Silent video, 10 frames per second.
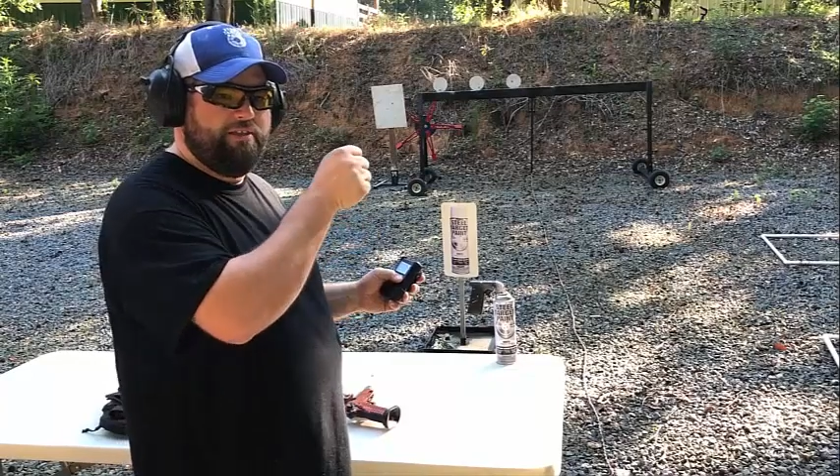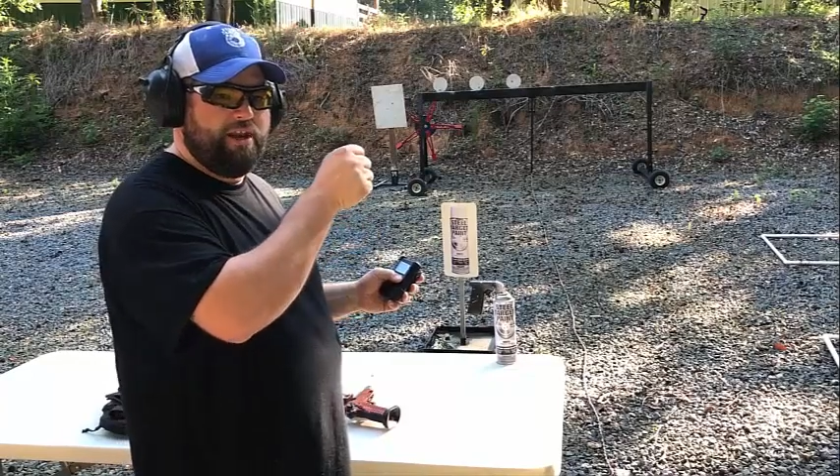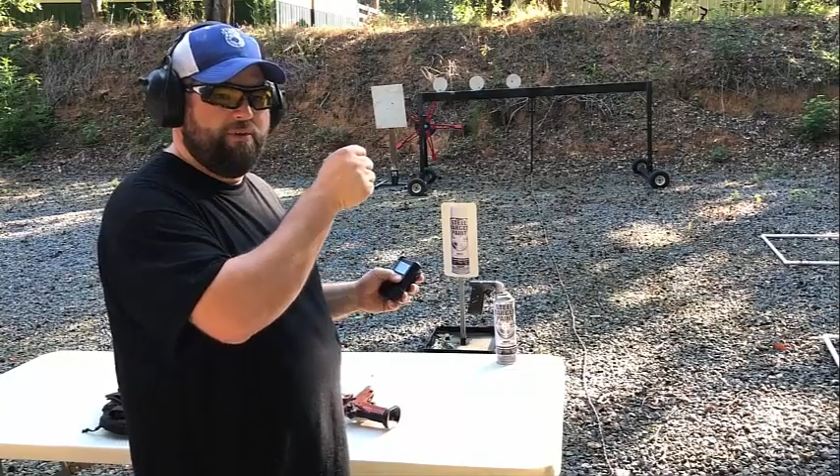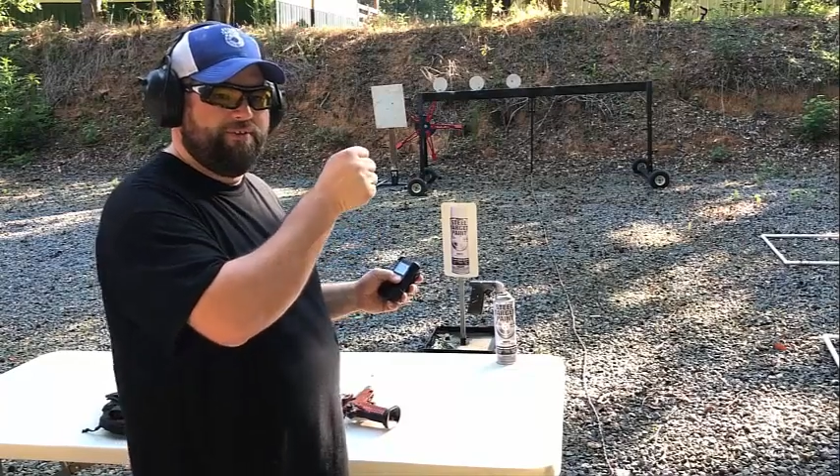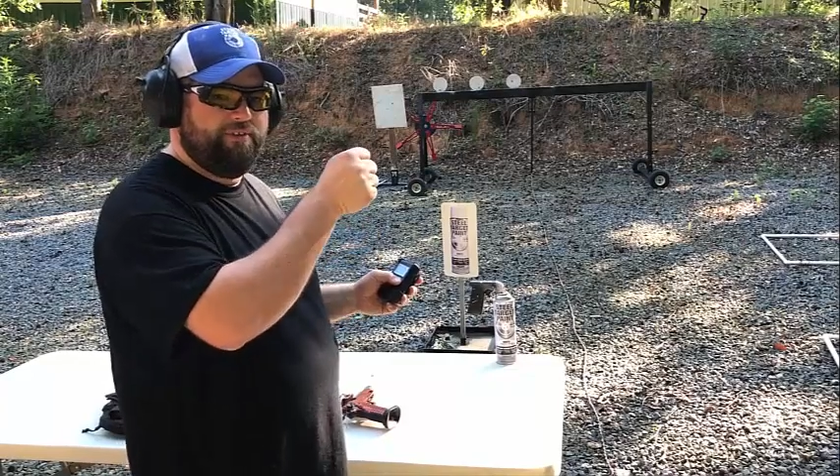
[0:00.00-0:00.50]

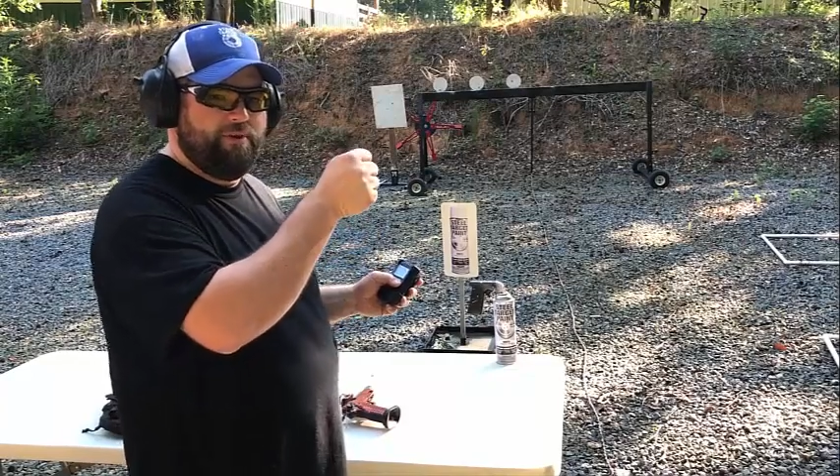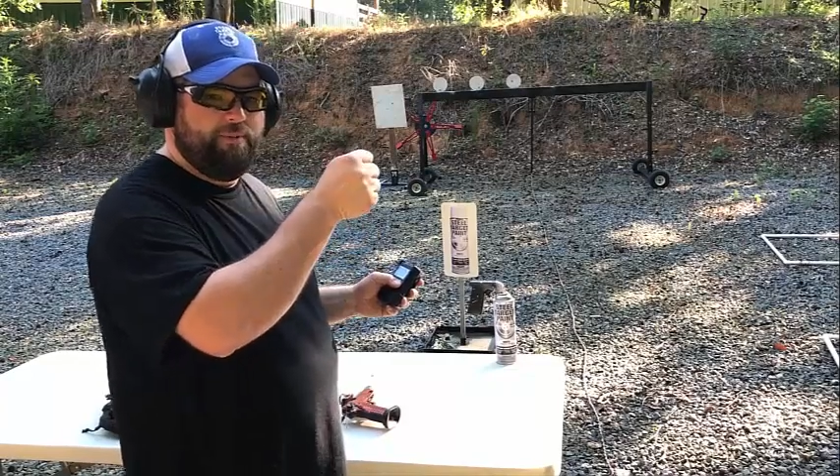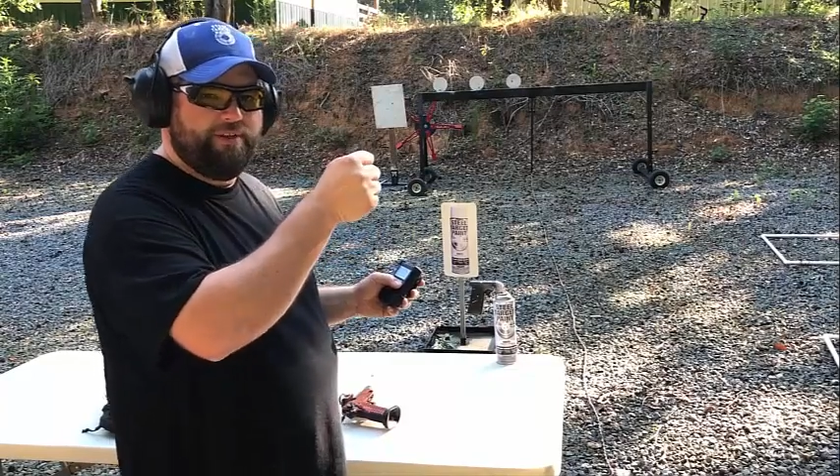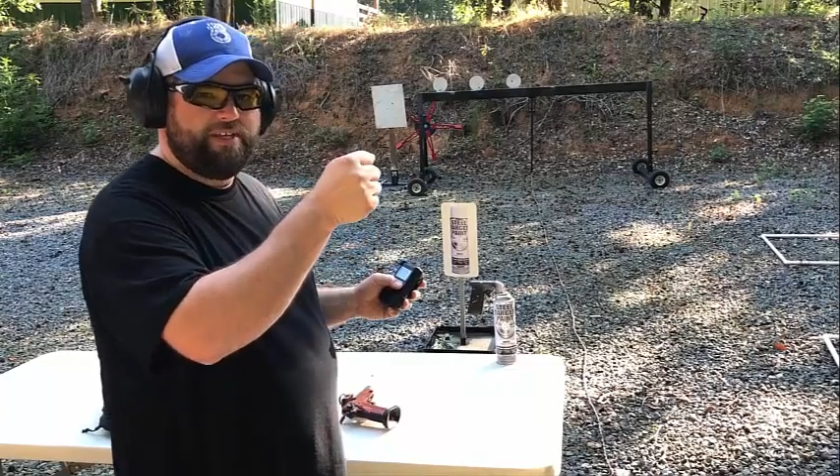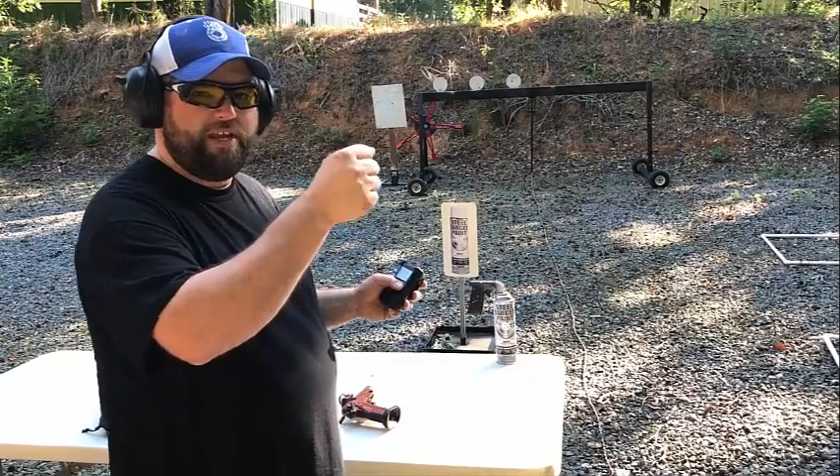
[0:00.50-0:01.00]
that I was a little
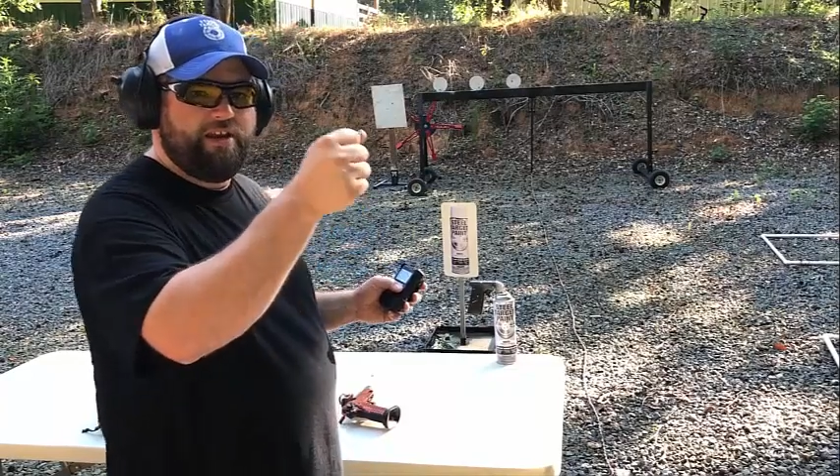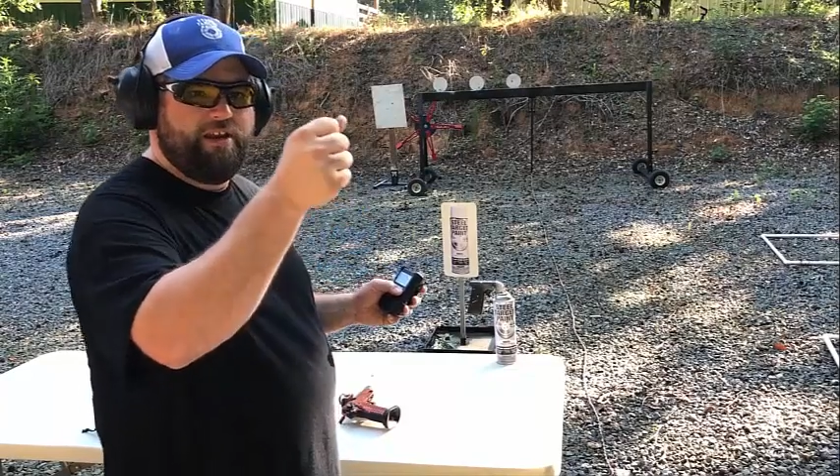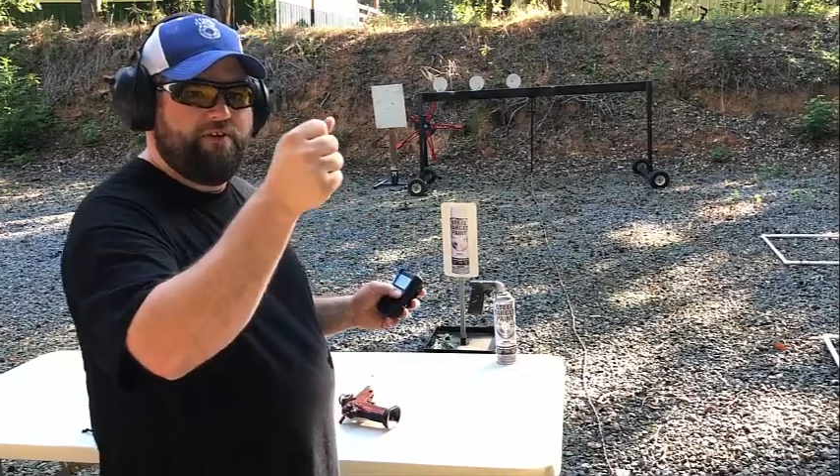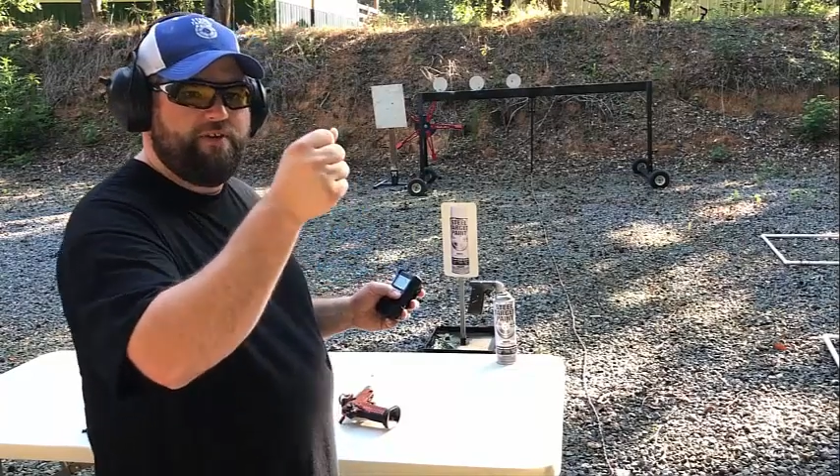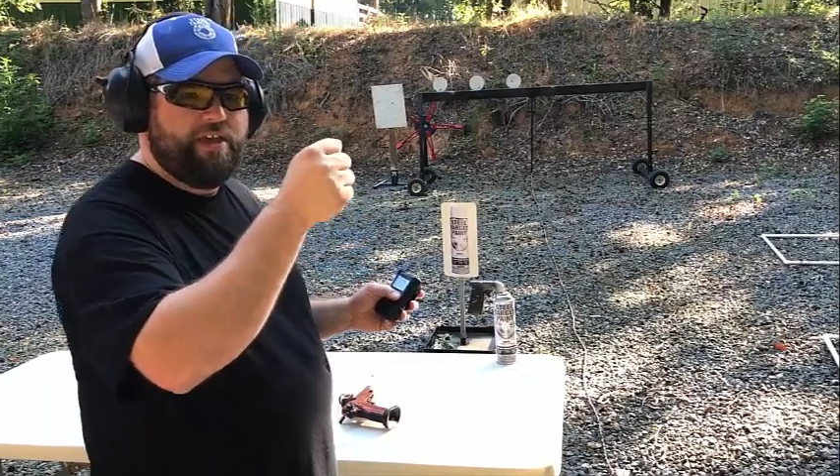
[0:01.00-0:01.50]
bit
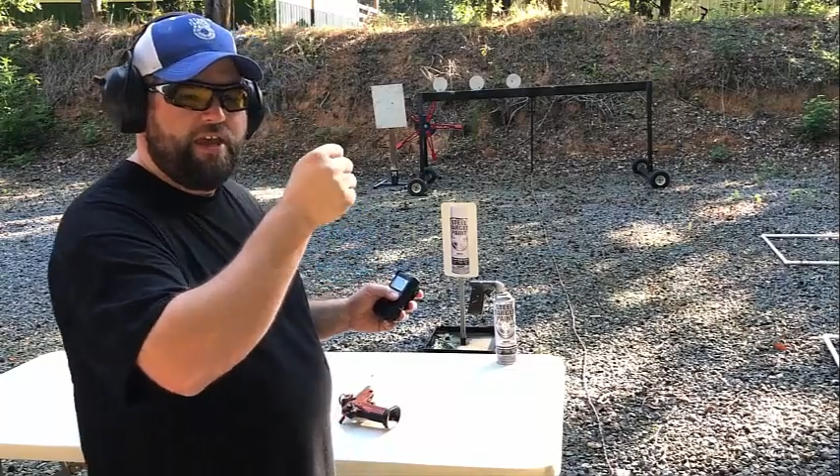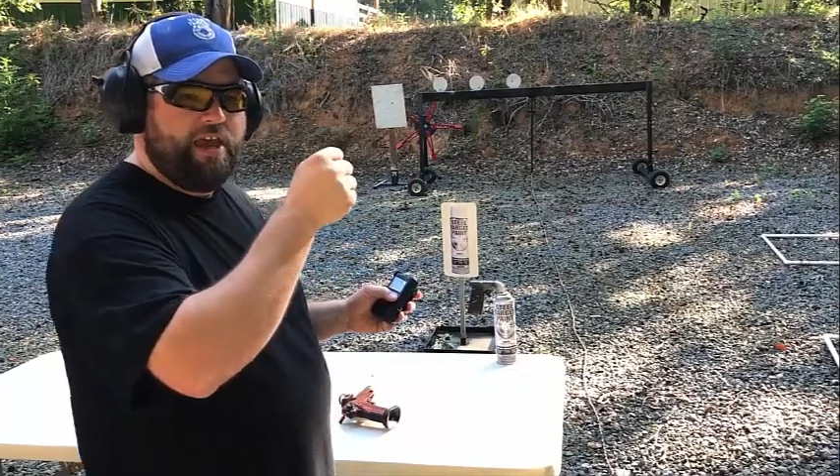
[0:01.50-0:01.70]
tentative.